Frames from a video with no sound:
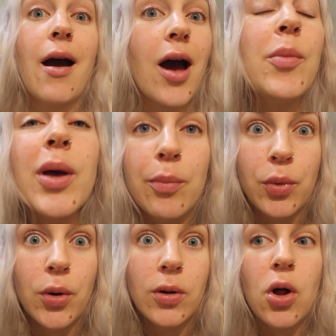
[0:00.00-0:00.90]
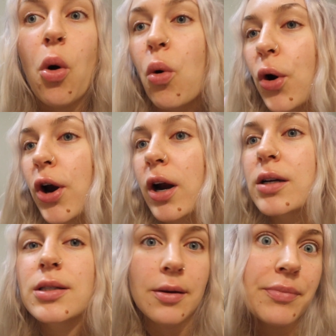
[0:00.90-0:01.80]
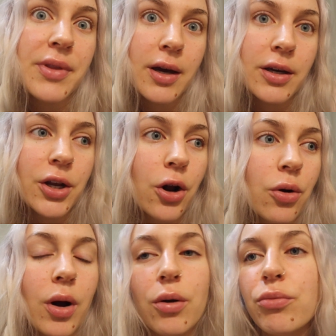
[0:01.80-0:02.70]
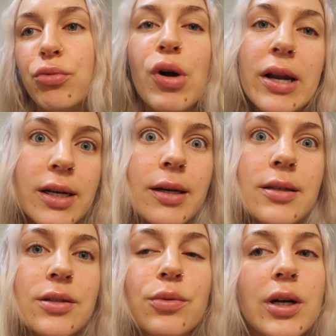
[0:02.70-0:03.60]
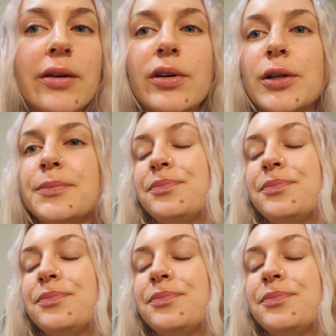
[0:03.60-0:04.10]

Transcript: a pimple or something, a redness, whatever.